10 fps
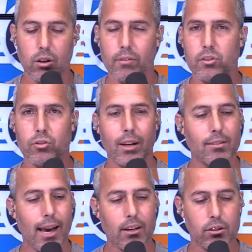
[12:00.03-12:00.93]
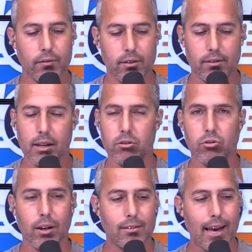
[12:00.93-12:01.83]
service transaction, if it's a sales
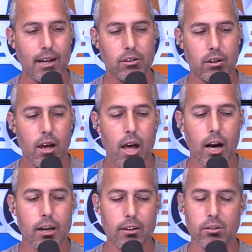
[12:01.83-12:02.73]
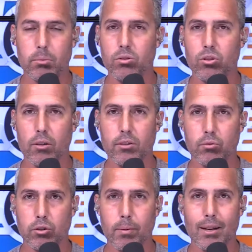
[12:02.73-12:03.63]
transaction, a customer
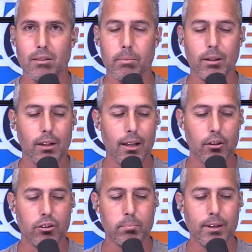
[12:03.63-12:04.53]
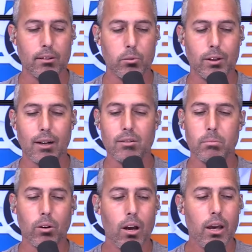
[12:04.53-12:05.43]
service responsibility that you're speaking to a
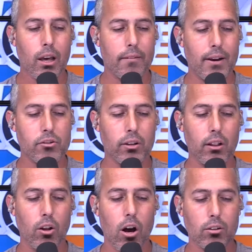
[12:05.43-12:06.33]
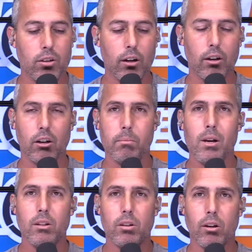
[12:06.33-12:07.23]
customer, eventually long term
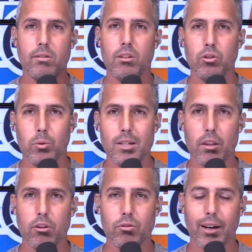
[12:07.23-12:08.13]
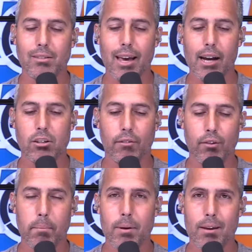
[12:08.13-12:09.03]
turns into another transaction
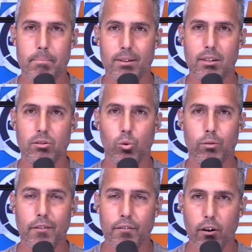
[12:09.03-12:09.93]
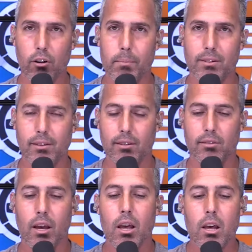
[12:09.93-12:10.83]
of repeat business or referral
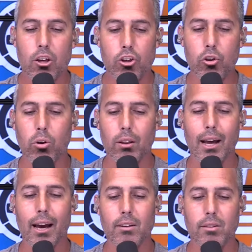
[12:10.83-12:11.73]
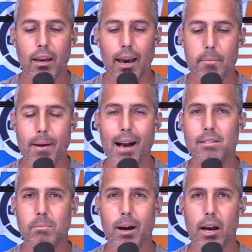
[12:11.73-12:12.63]
business. Utilize and
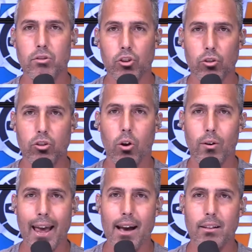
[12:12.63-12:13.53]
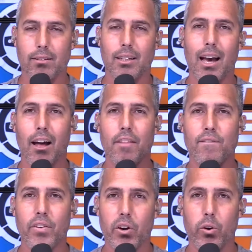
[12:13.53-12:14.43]
maximize your tonality on the
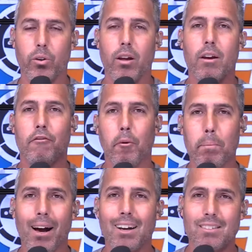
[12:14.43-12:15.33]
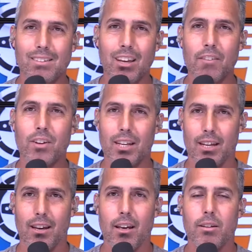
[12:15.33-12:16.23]
phone for
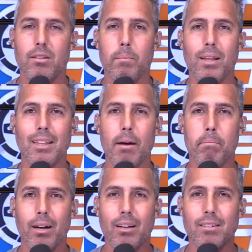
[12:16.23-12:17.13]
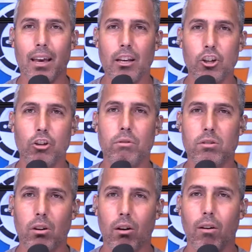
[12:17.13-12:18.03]
positivity, something that brings a good
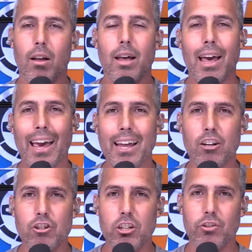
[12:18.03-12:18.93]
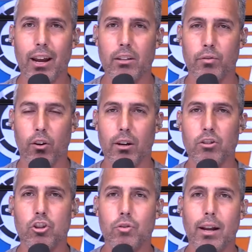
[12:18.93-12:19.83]
result. Energy
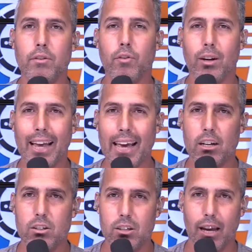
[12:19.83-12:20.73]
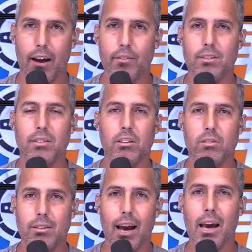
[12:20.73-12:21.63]
transference. You're transferring energy every
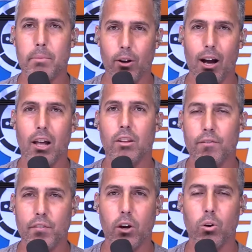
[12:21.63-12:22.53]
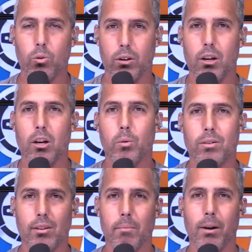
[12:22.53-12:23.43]
single time you're on the phone
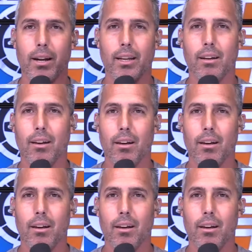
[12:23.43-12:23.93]
with somebody.